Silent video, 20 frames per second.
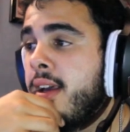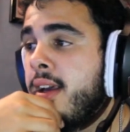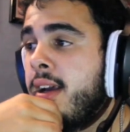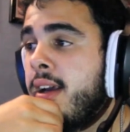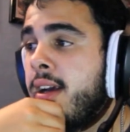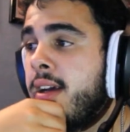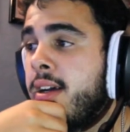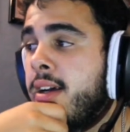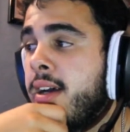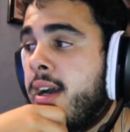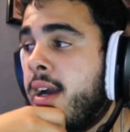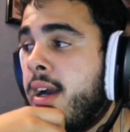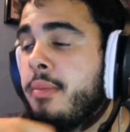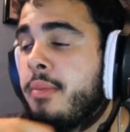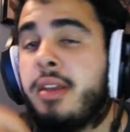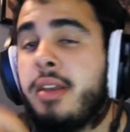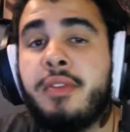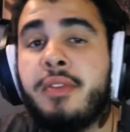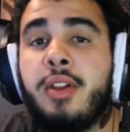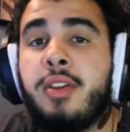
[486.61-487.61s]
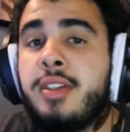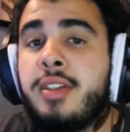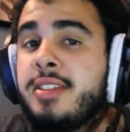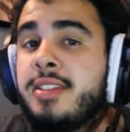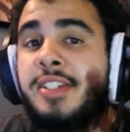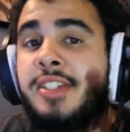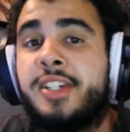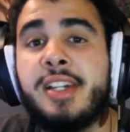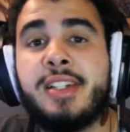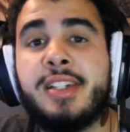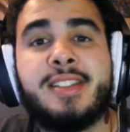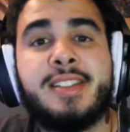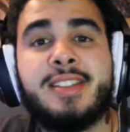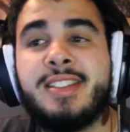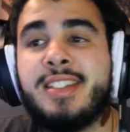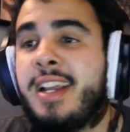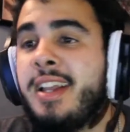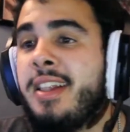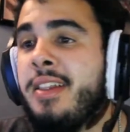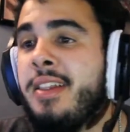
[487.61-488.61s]
I'm loving all these suggestions. I
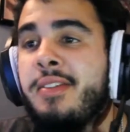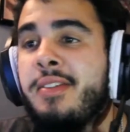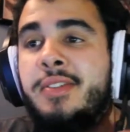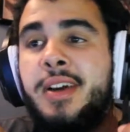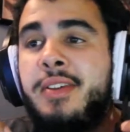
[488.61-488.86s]
love